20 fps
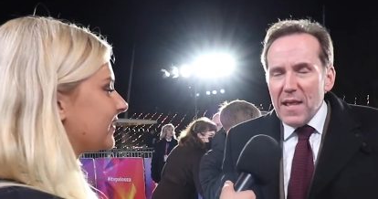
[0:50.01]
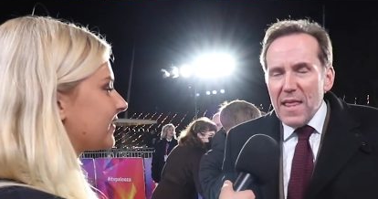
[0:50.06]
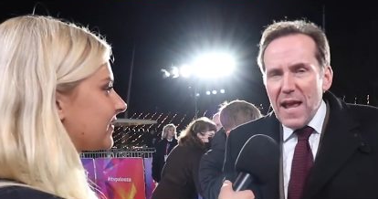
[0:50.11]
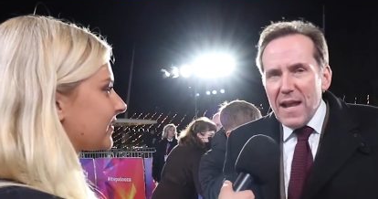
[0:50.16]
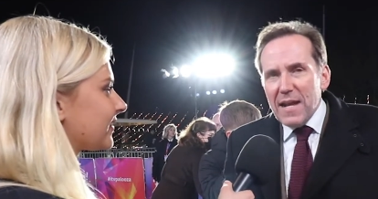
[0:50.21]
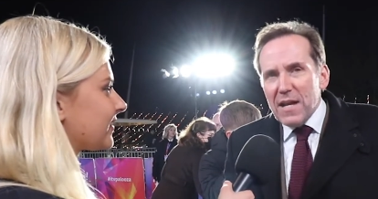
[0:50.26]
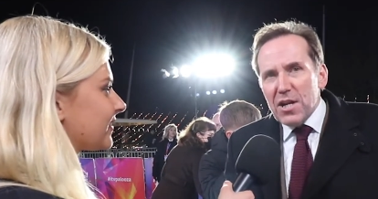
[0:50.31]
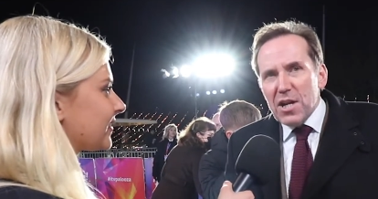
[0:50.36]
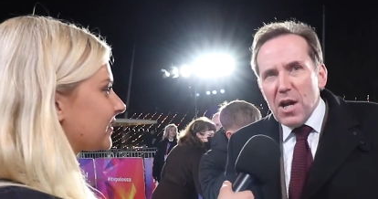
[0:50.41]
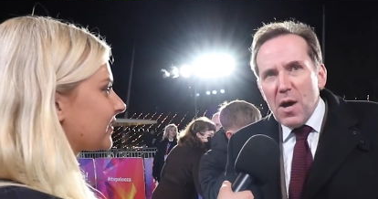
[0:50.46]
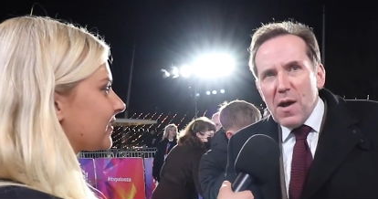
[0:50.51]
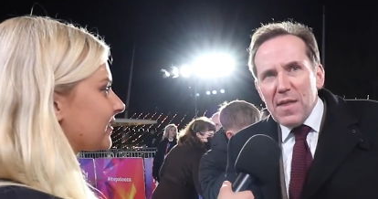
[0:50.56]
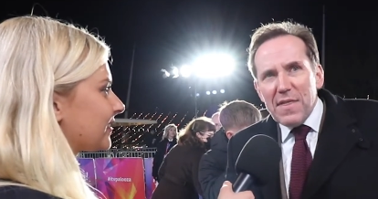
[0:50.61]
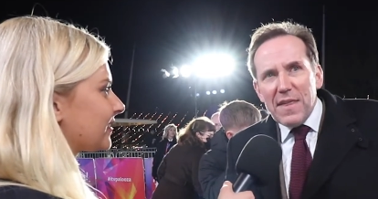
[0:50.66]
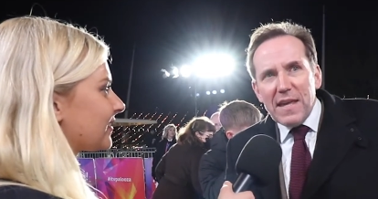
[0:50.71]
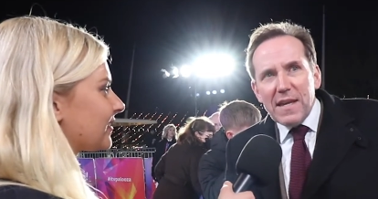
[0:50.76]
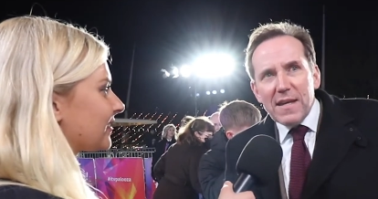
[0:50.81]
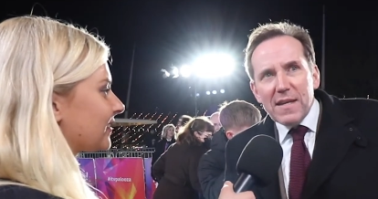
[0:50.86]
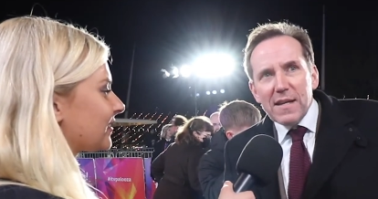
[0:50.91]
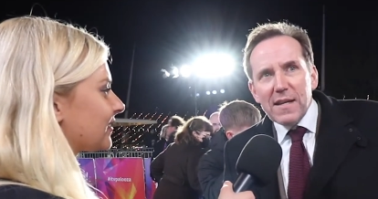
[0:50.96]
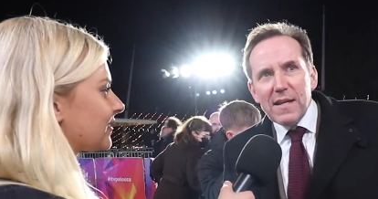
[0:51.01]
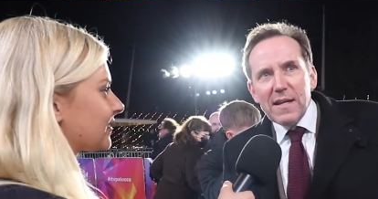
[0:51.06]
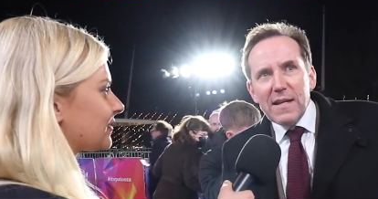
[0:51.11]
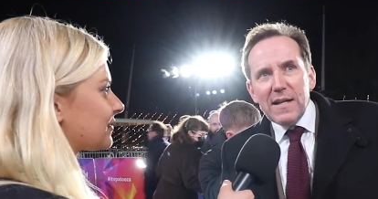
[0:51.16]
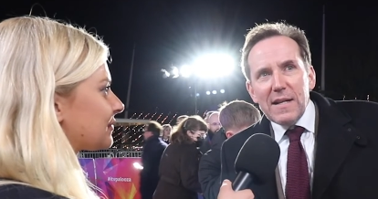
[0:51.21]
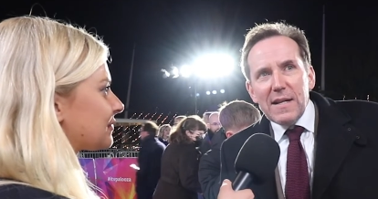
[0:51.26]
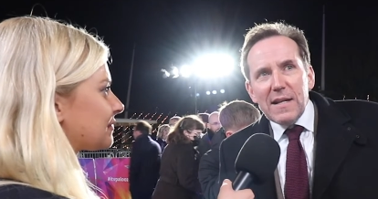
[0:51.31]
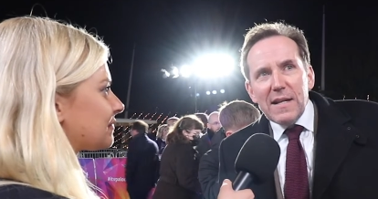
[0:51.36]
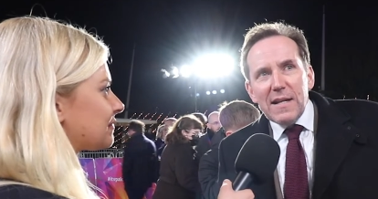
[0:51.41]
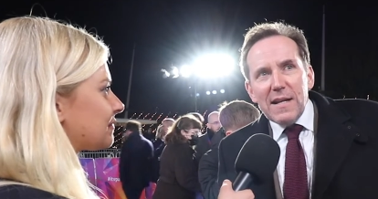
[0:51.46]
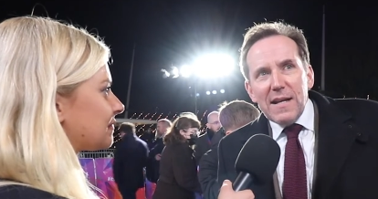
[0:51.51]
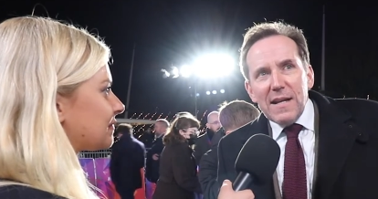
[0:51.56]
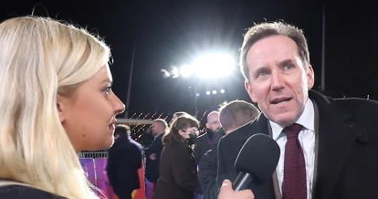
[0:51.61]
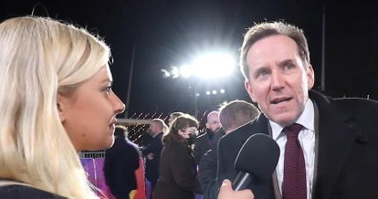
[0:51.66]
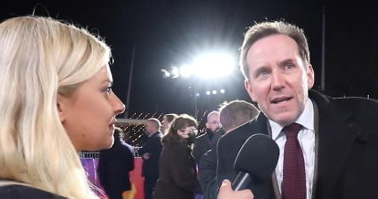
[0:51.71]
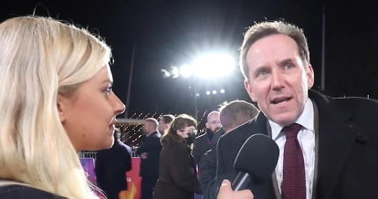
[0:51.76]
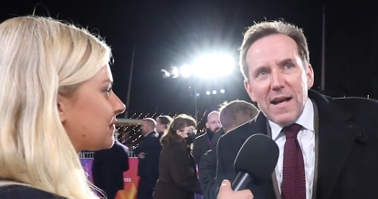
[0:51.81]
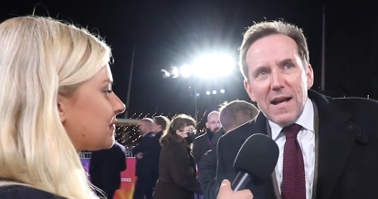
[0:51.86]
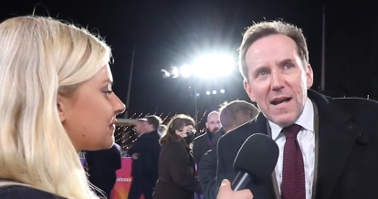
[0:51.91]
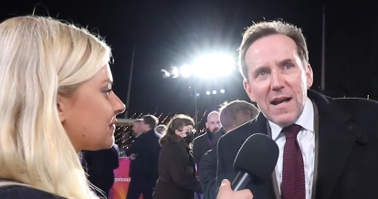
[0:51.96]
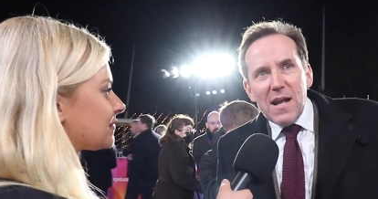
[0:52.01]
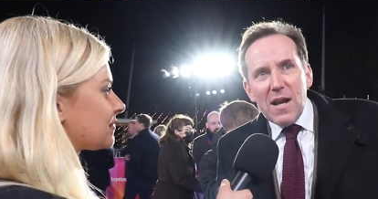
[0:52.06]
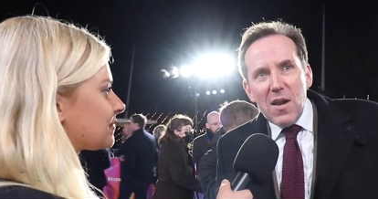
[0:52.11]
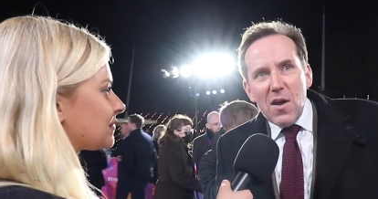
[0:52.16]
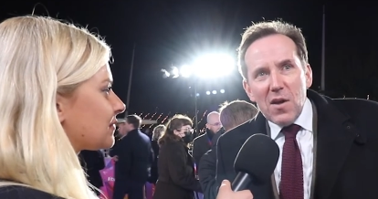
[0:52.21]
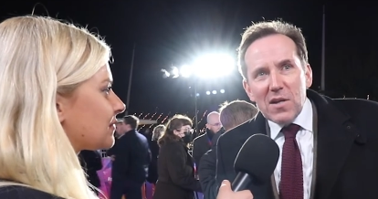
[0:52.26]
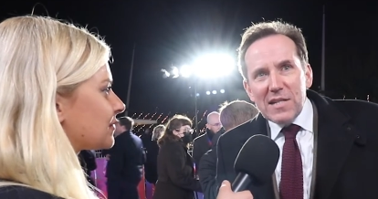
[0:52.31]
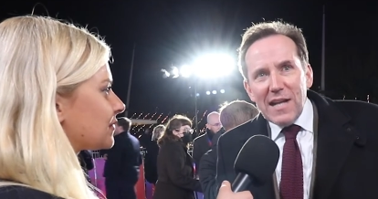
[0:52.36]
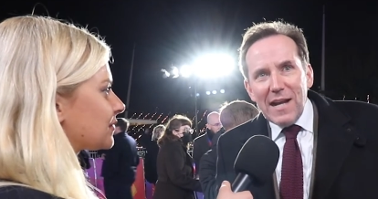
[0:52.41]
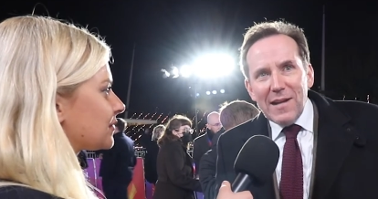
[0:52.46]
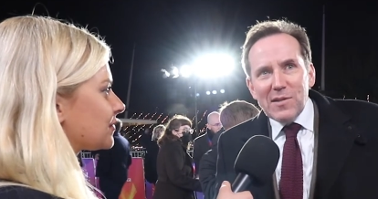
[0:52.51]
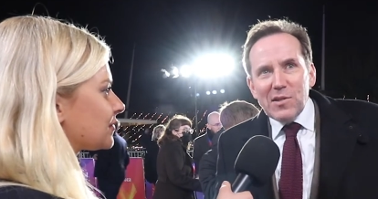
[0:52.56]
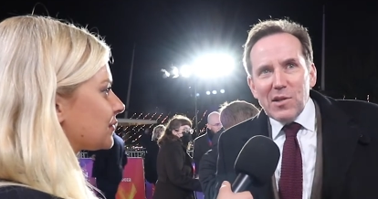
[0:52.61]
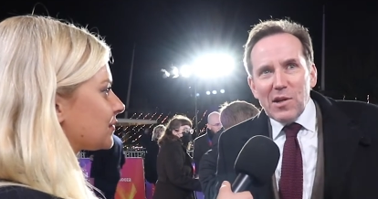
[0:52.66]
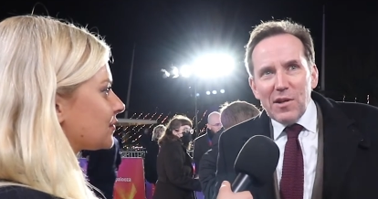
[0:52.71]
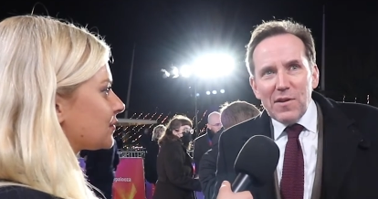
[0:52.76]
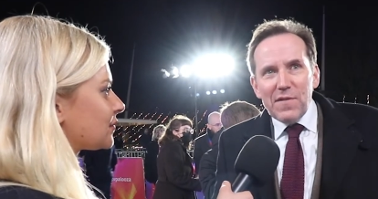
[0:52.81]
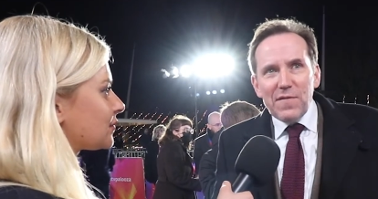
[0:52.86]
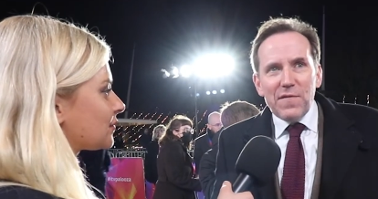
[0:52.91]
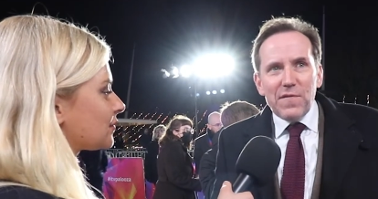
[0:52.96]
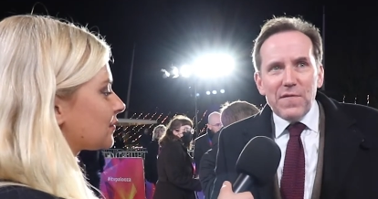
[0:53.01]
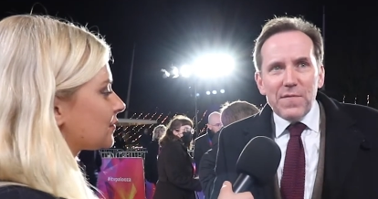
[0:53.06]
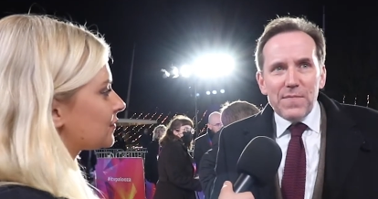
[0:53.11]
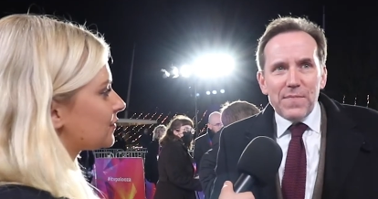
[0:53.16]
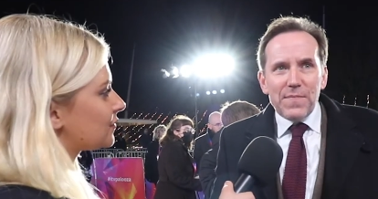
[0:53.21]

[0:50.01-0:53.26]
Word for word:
Speaker 1: By then, I think lockdown sort of